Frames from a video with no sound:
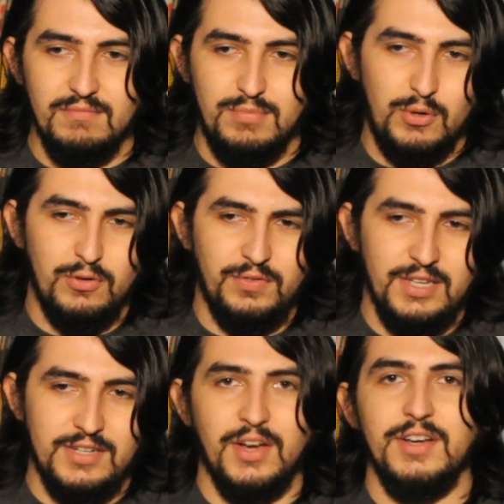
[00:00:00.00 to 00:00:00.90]

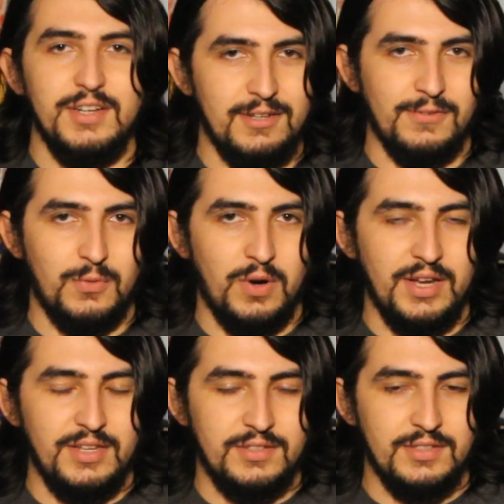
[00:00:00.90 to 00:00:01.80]
beautifully done in different
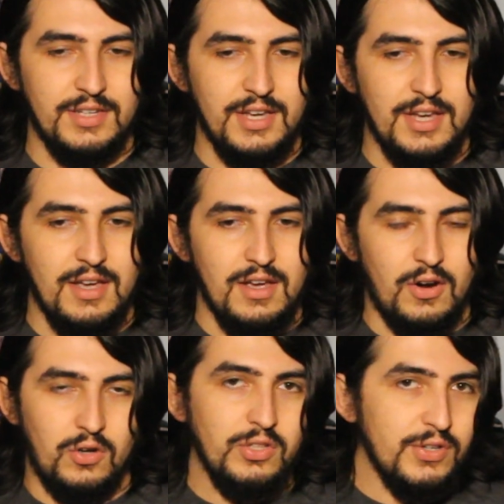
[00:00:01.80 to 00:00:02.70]
ways.
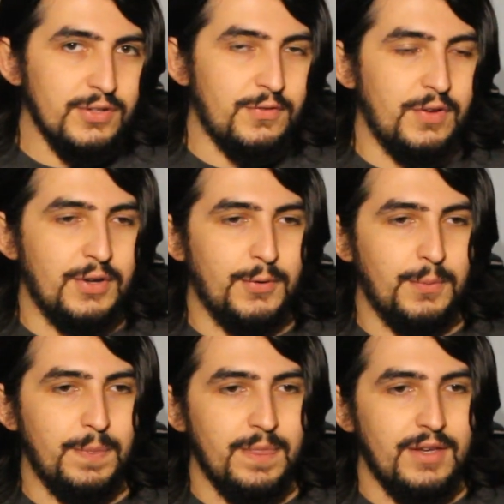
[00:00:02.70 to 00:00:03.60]
Earlier in the
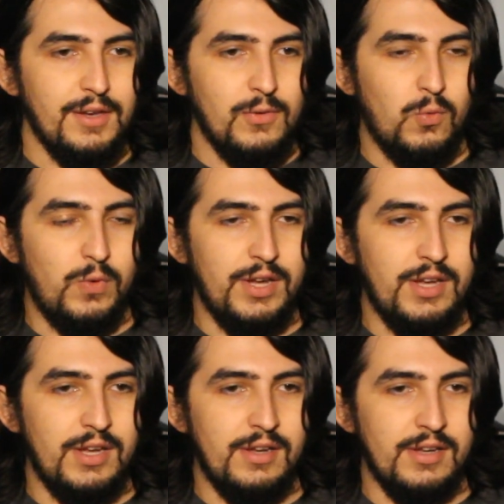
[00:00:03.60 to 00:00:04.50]
film,
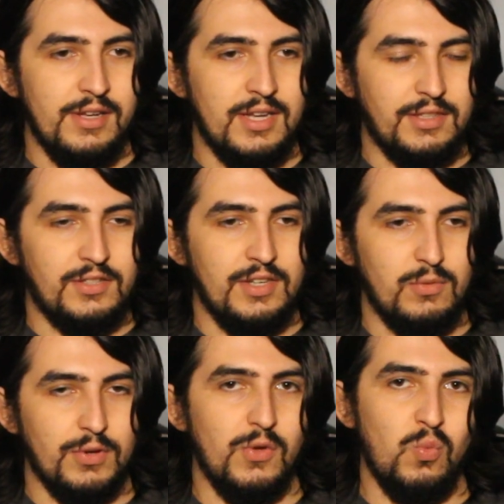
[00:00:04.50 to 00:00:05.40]
we get the
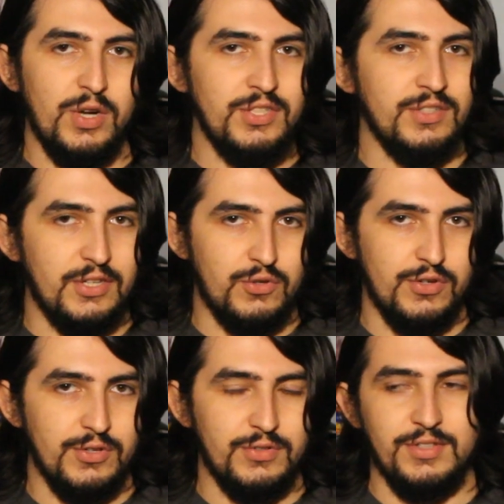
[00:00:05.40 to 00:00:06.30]
scene where the witch is
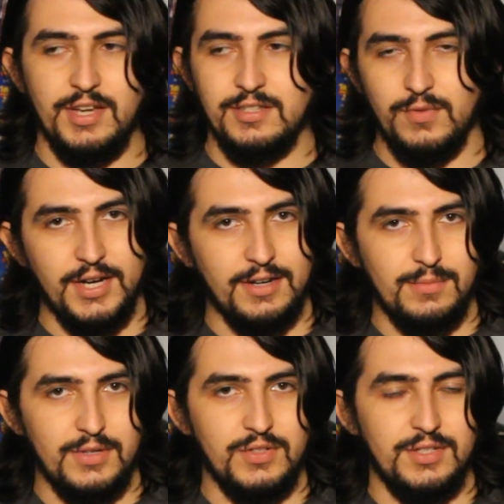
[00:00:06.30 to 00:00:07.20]
introduced. Yes, I forgot to
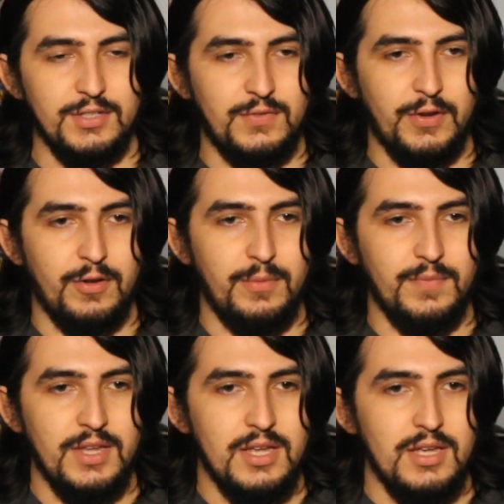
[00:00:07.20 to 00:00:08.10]
mention, this
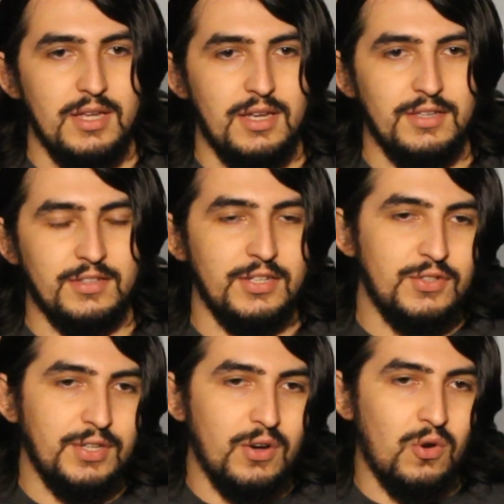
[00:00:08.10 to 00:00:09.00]
film is
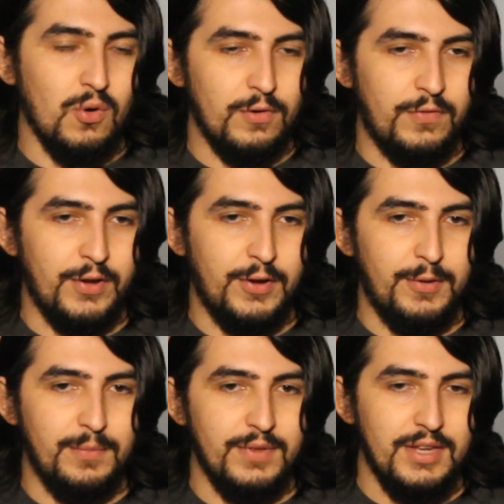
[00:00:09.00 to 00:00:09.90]
essentially a horror
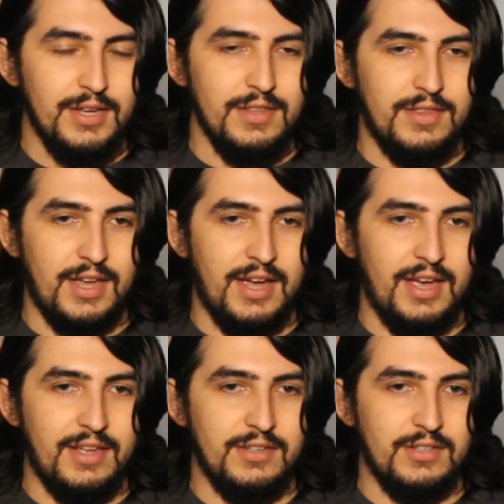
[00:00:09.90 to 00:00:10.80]
film
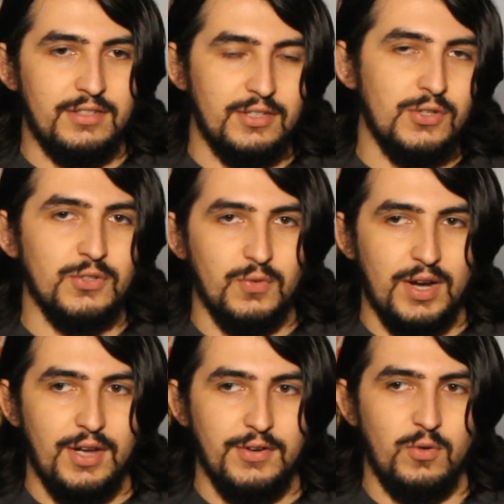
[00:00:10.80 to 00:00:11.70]
that centers
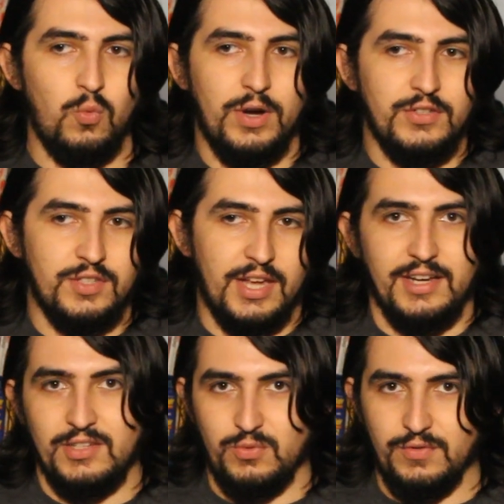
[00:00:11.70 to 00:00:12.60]
around a witch
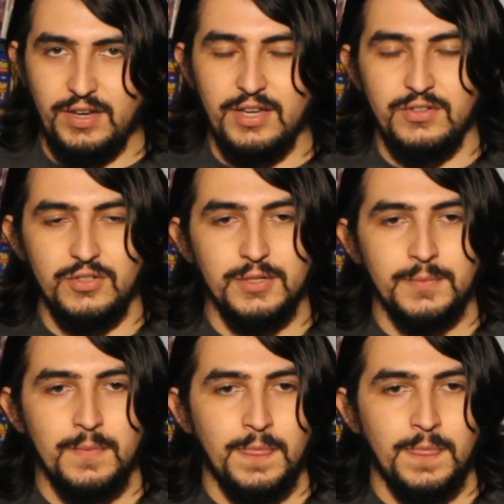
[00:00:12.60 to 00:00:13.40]
that gets revenge.